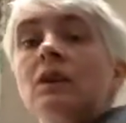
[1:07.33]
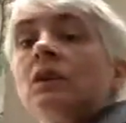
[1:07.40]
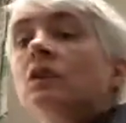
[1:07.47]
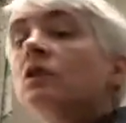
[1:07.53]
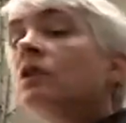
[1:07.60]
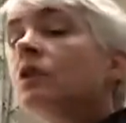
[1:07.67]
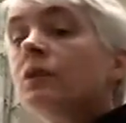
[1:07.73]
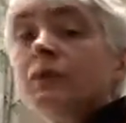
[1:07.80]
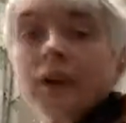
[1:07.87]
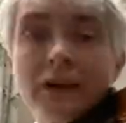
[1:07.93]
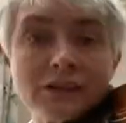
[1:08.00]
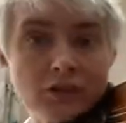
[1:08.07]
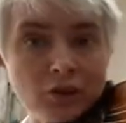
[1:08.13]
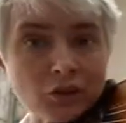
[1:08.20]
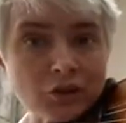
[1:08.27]
you
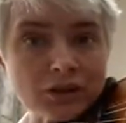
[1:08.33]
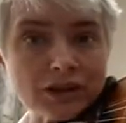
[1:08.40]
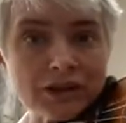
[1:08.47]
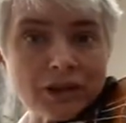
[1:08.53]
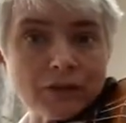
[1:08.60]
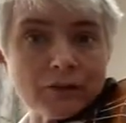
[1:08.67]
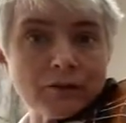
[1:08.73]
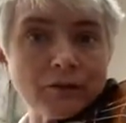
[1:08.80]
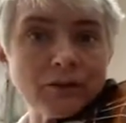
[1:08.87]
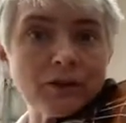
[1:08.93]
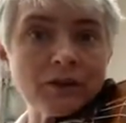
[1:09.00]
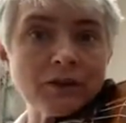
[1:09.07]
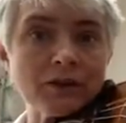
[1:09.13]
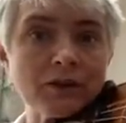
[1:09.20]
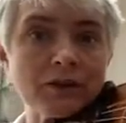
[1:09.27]
find yourself
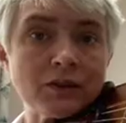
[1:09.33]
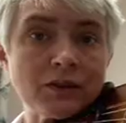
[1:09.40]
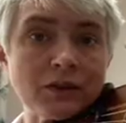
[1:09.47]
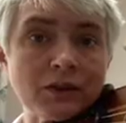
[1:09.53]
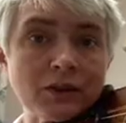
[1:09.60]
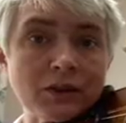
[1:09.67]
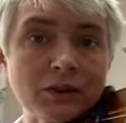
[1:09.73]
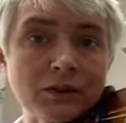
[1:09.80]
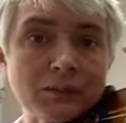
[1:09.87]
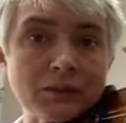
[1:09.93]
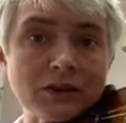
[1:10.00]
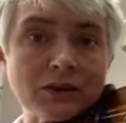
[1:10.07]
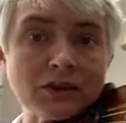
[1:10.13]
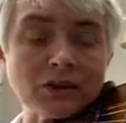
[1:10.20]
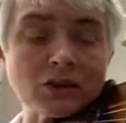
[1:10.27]
third
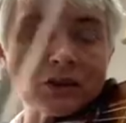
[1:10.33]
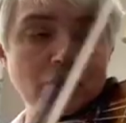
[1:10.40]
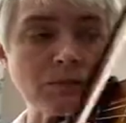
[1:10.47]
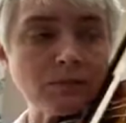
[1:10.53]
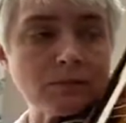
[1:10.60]
position.